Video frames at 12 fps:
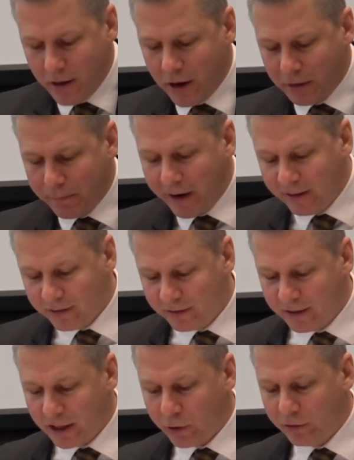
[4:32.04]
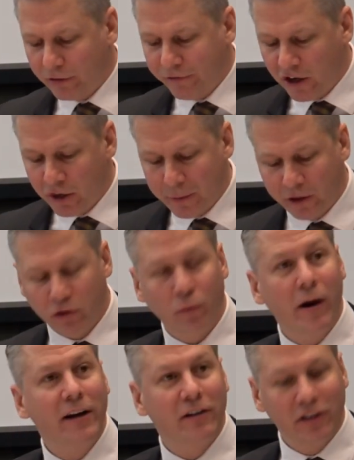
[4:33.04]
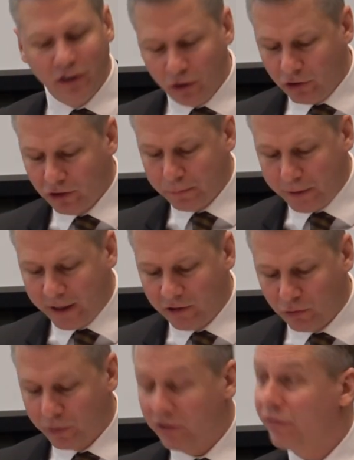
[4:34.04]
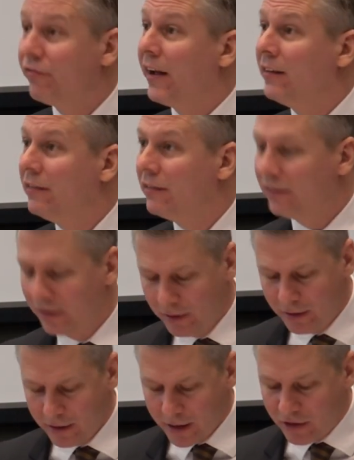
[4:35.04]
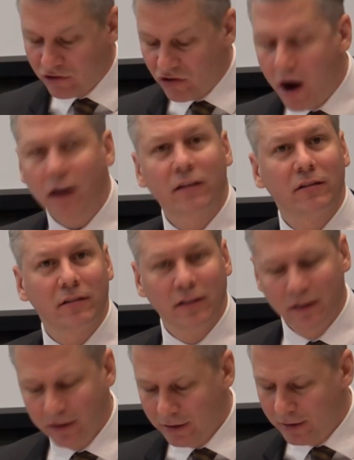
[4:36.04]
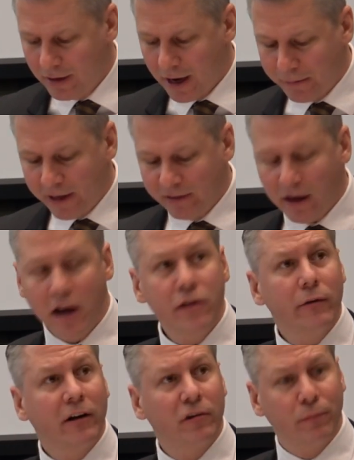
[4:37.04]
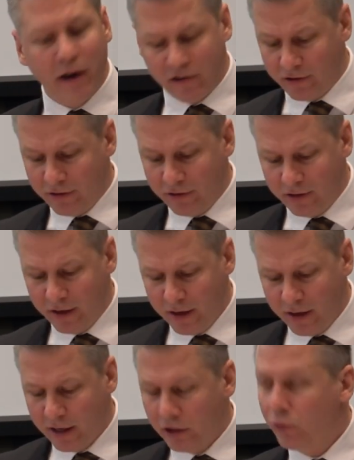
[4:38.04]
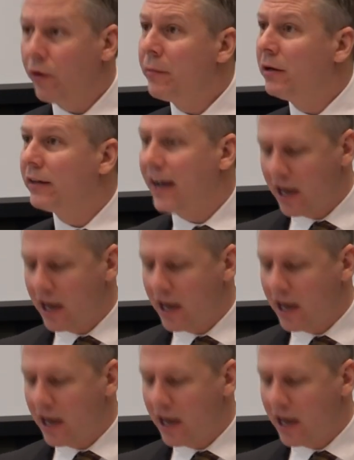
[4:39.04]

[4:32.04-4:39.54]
on the basis that there is a fundamental right to use speech which offends and shocks, and place other expressions in the criminal